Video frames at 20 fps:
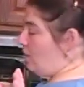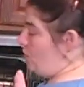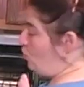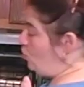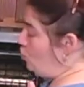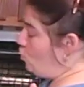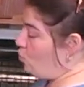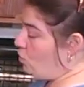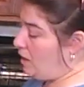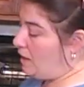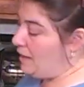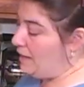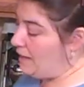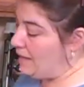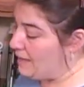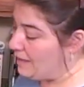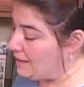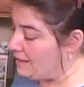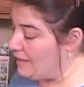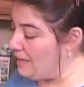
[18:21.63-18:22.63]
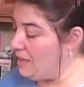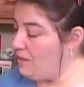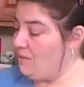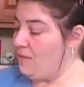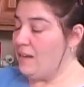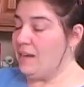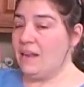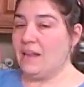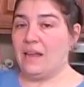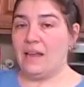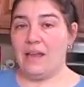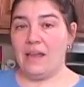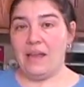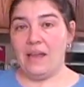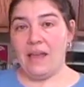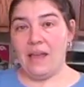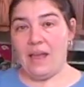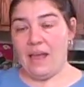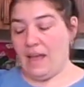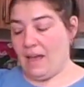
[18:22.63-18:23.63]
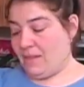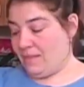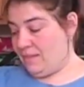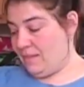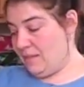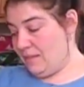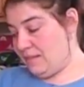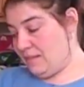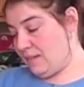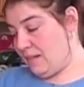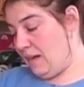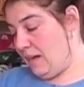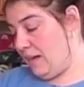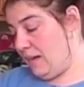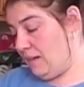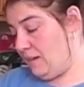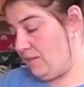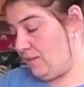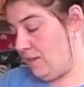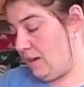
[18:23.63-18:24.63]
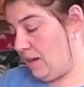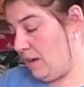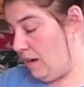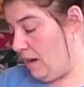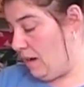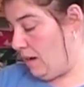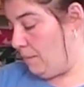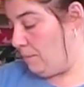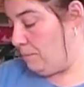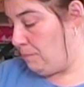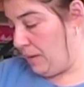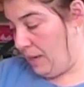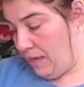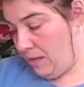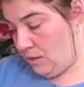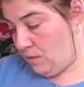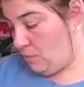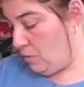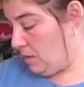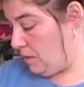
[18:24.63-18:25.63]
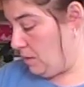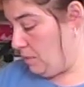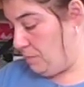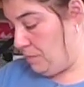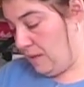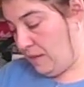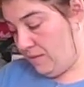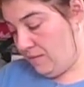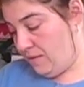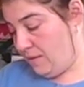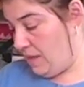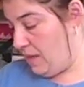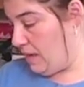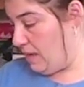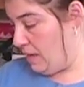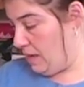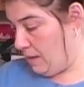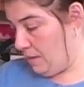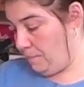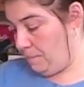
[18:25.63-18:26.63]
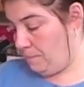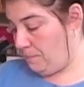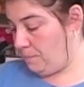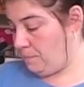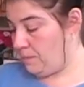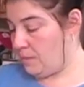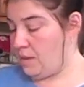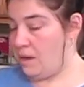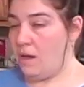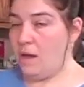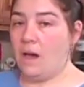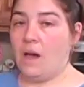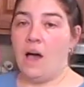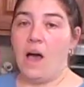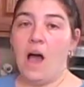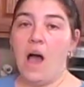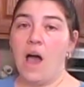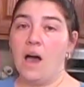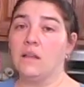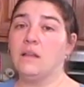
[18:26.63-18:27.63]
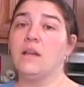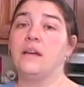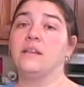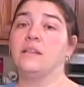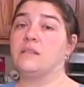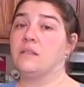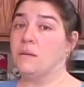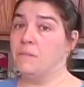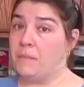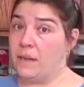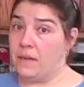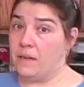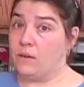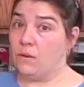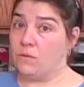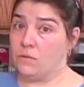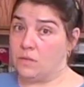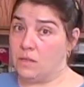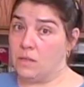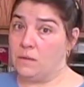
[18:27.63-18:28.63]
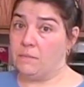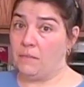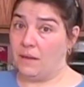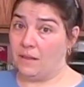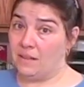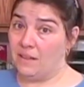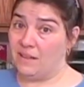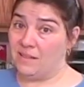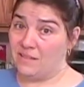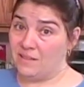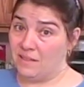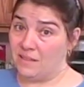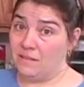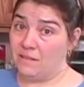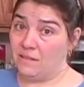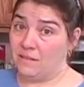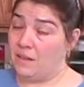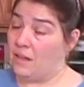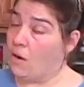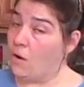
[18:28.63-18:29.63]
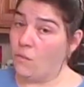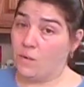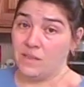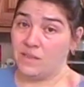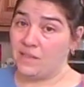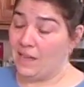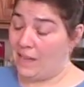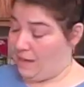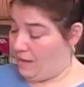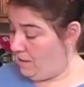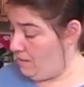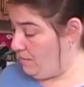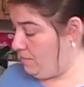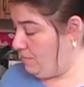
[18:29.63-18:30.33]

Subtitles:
you can leave it at this kind of a base with the beef and the ham. I like tomatoes in my lentil, always have.